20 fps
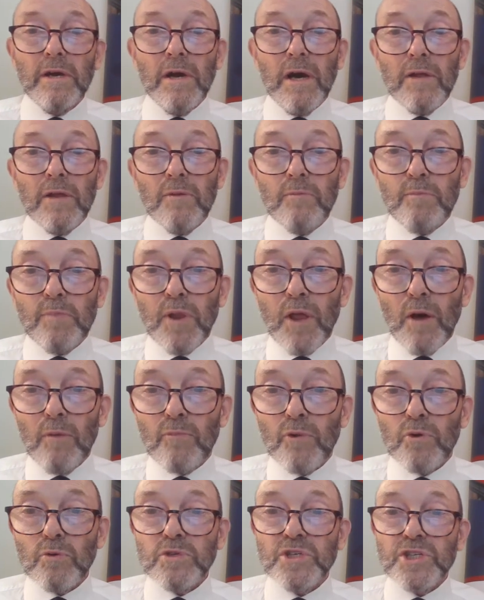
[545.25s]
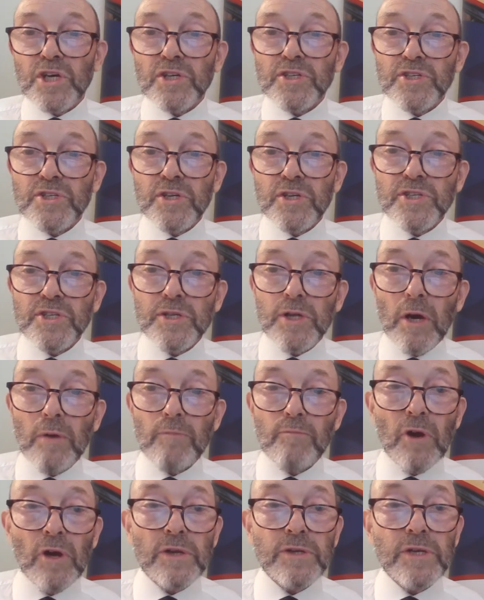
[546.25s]
and plumb rule justness and
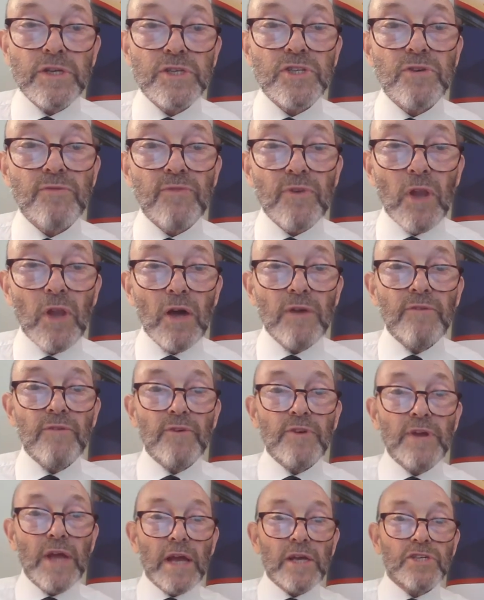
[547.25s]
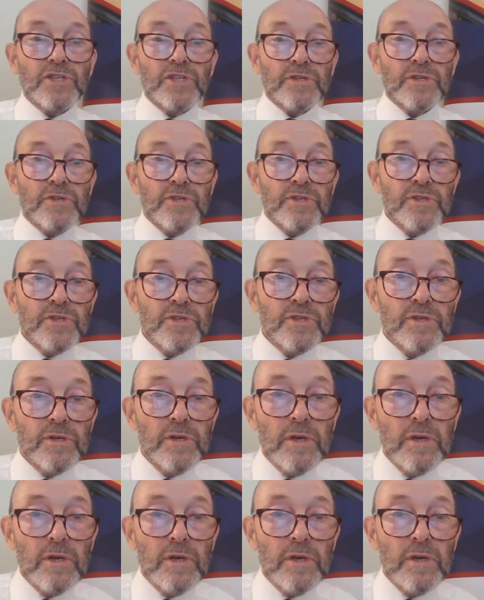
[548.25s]
uprightness of life and actions.